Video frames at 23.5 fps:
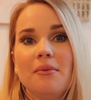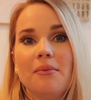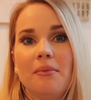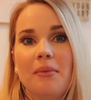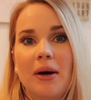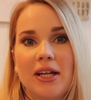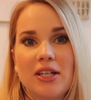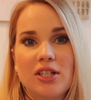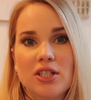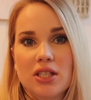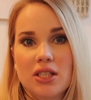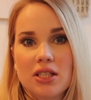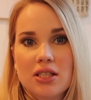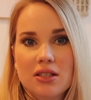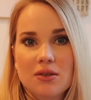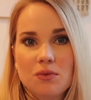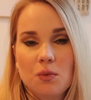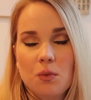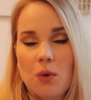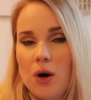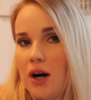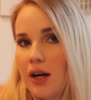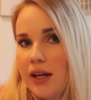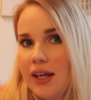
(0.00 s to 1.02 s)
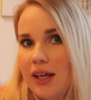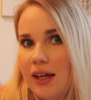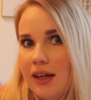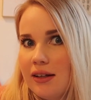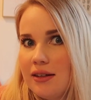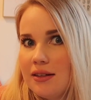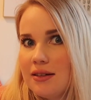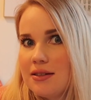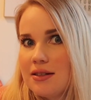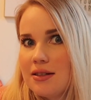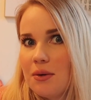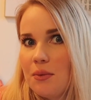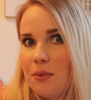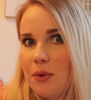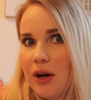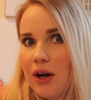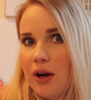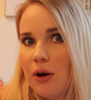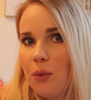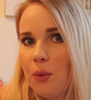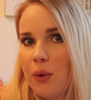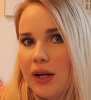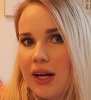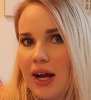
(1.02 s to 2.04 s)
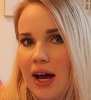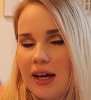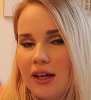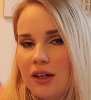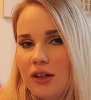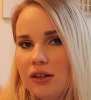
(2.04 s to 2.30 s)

by just walking into somewhere when I